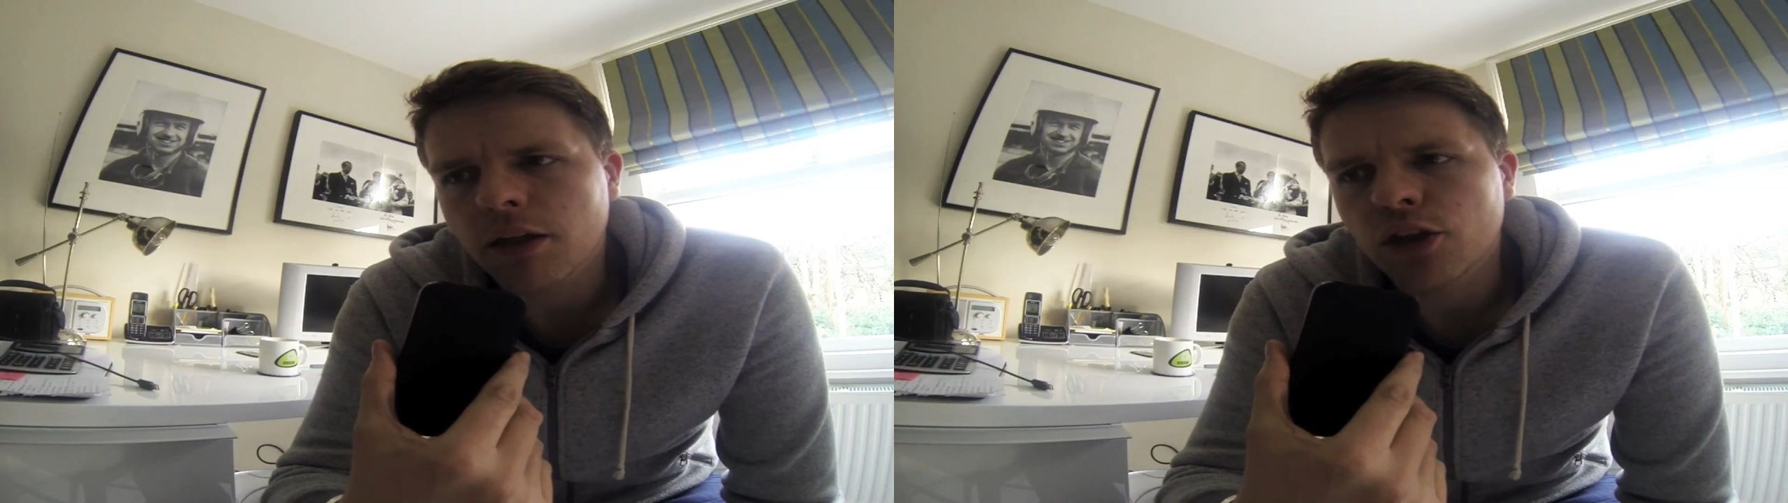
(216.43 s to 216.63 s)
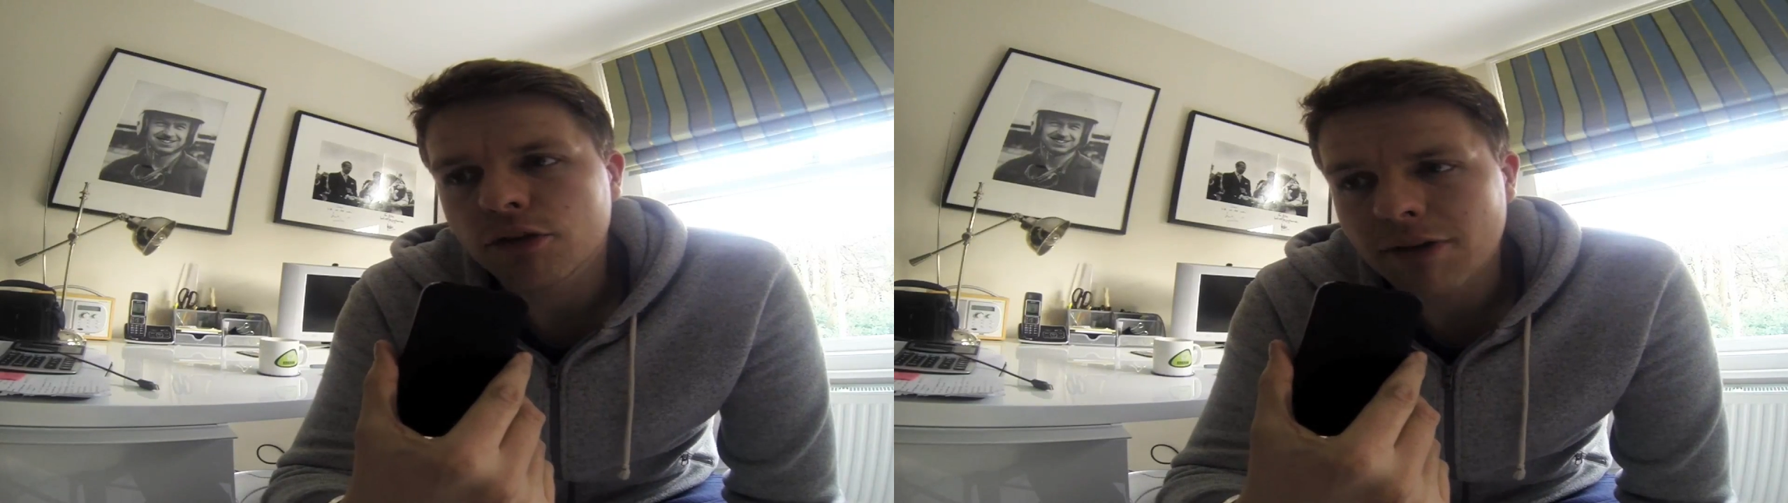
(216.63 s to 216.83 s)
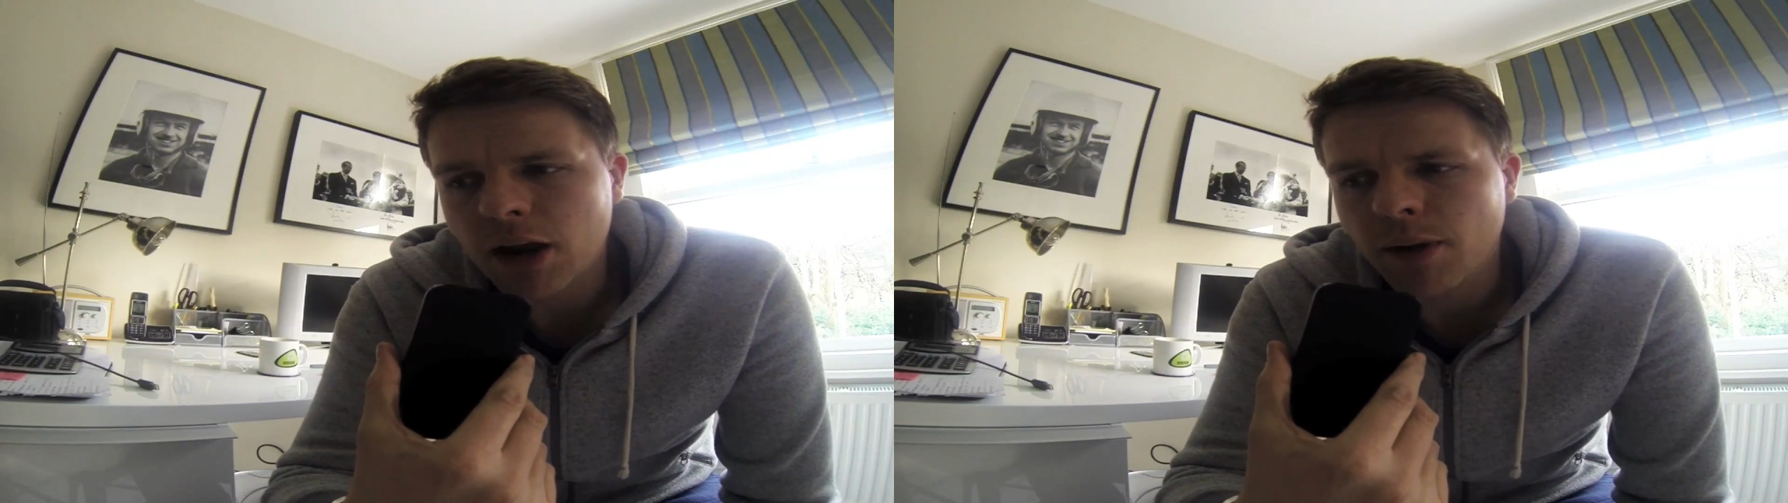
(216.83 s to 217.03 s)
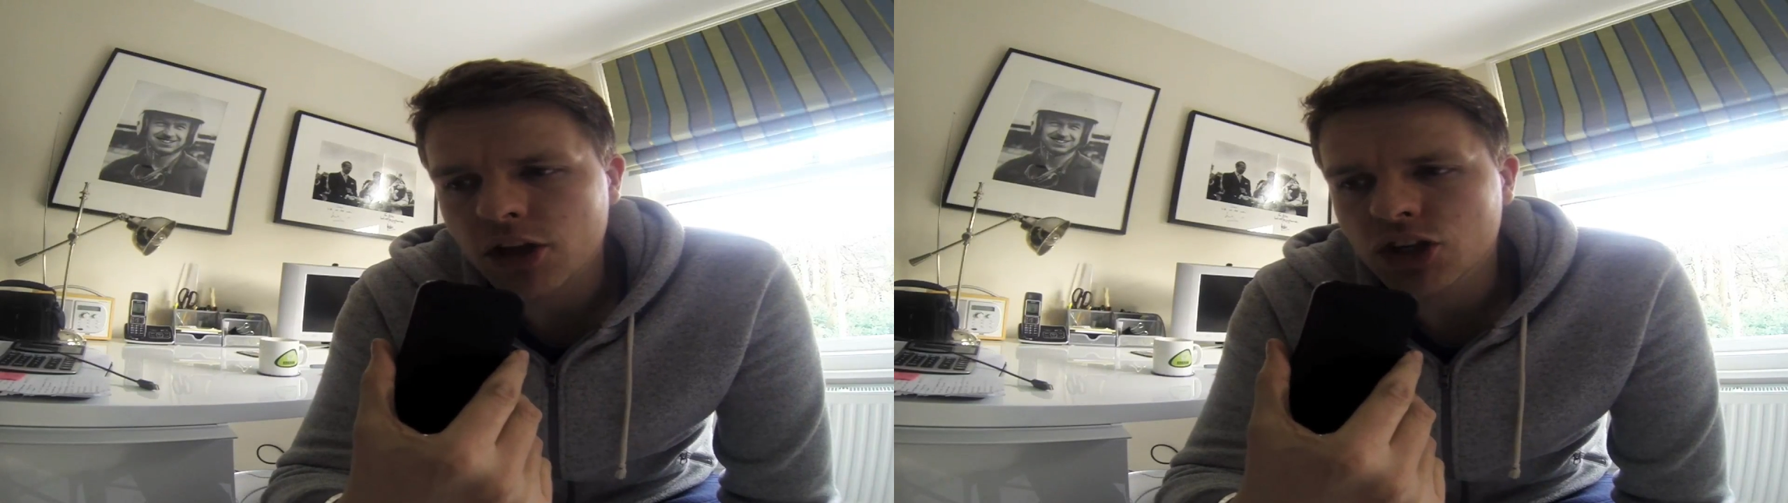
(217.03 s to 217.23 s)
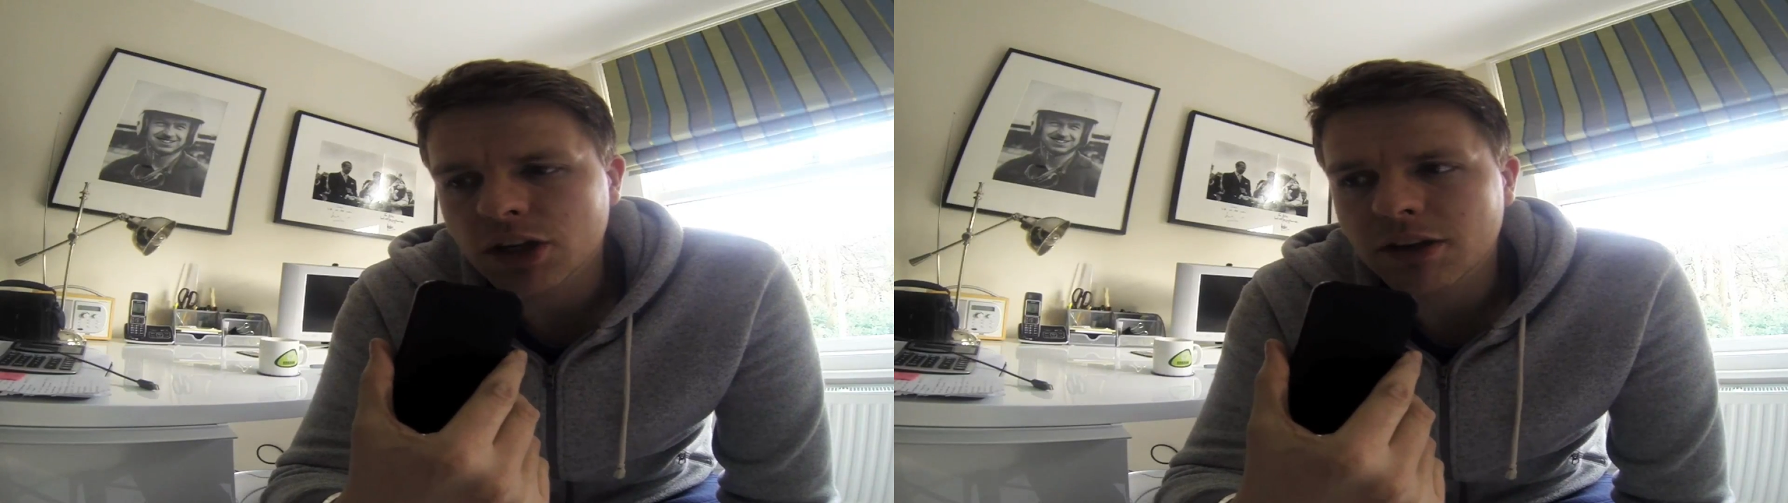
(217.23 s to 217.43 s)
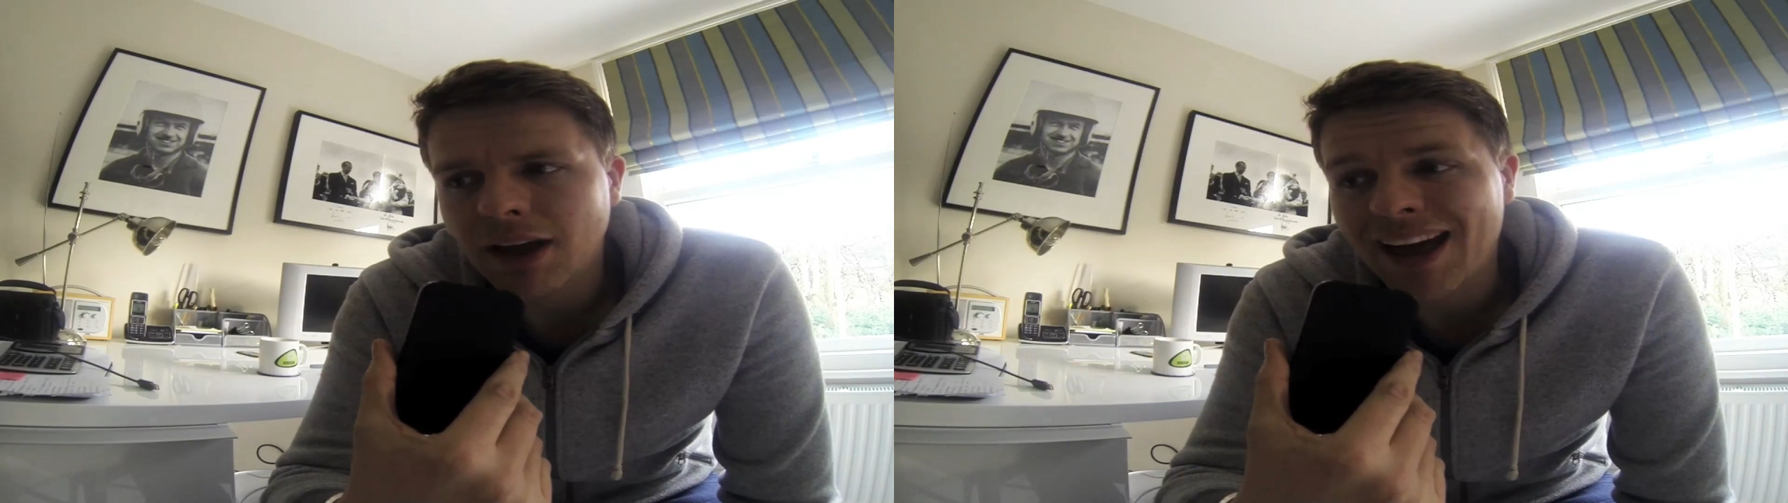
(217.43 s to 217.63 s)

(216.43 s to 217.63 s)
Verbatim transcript: than the Renault engine